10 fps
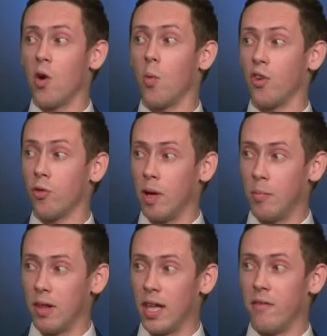what do we
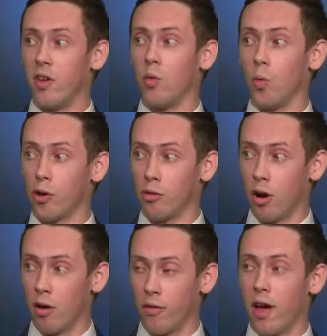believe in, what are
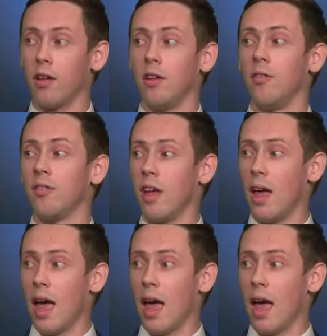our values,